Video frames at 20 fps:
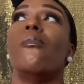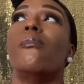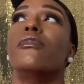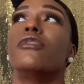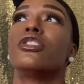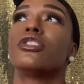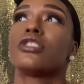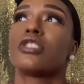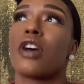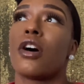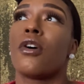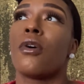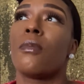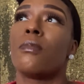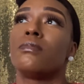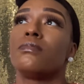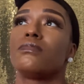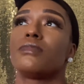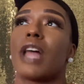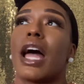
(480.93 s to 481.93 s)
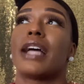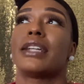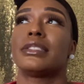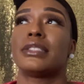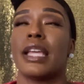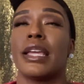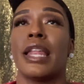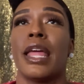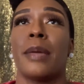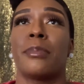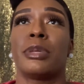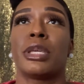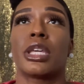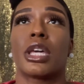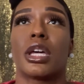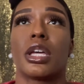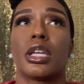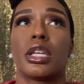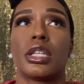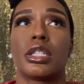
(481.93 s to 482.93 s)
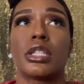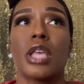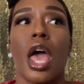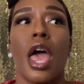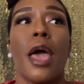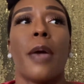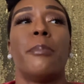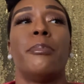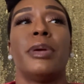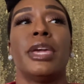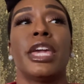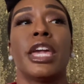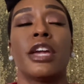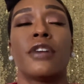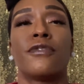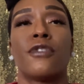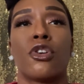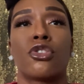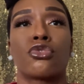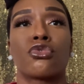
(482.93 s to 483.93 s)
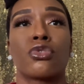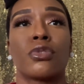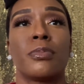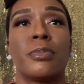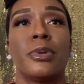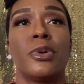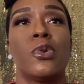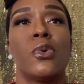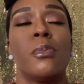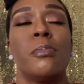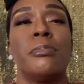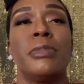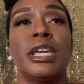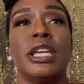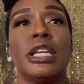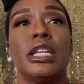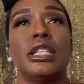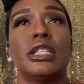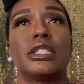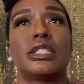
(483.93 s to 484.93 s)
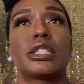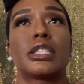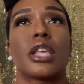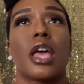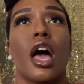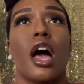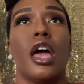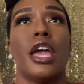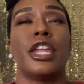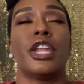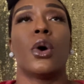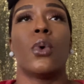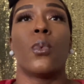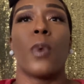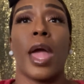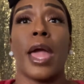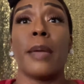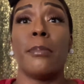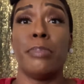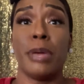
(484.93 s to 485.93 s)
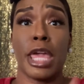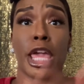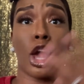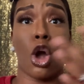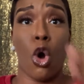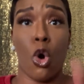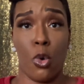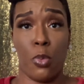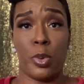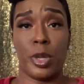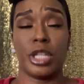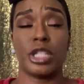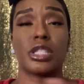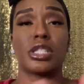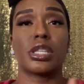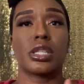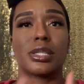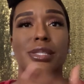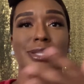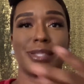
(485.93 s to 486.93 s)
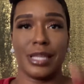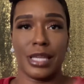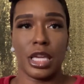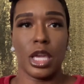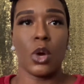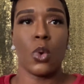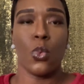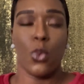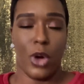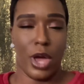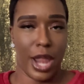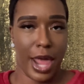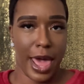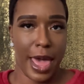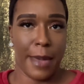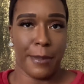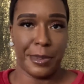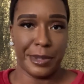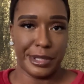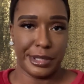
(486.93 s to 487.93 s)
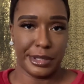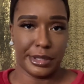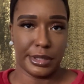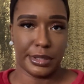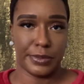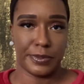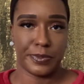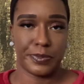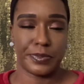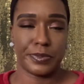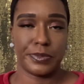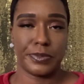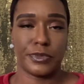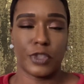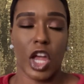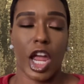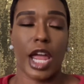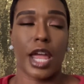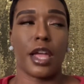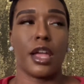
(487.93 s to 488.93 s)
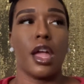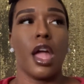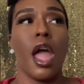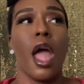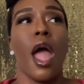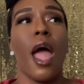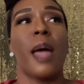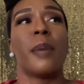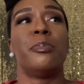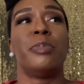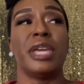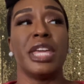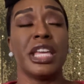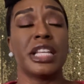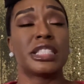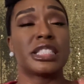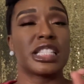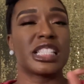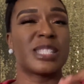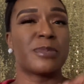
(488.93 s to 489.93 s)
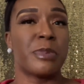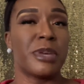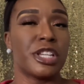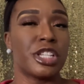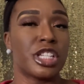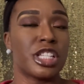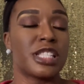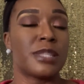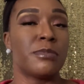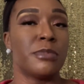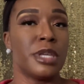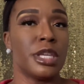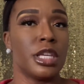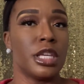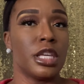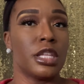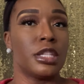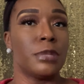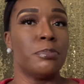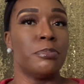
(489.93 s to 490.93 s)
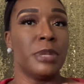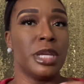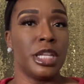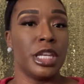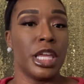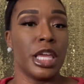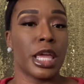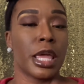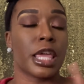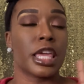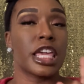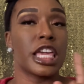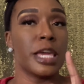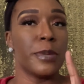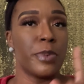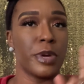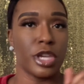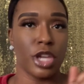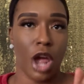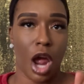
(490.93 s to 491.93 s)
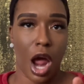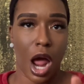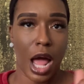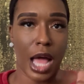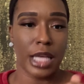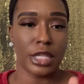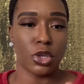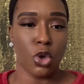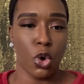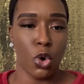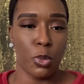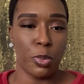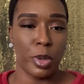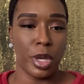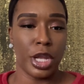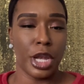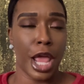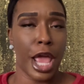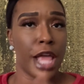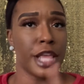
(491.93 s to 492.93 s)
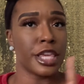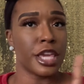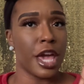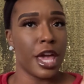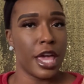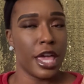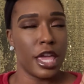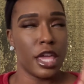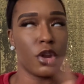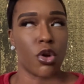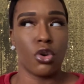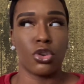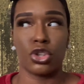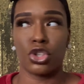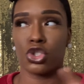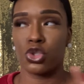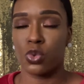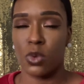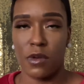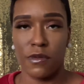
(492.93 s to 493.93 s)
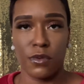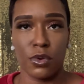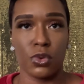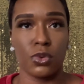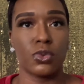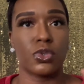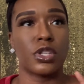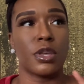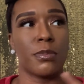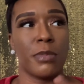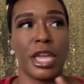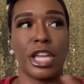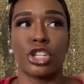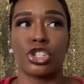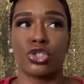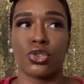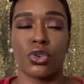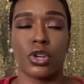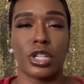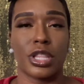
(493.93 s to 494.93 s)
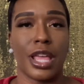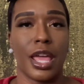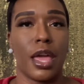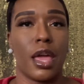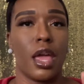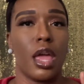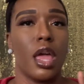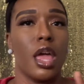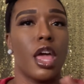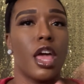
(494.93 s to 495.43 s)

So I say that because being vulnerable means, in a way, being open to seeing what happens, right? Being suspicious meaning keeping your eyes open and your head on a swivel to make sure that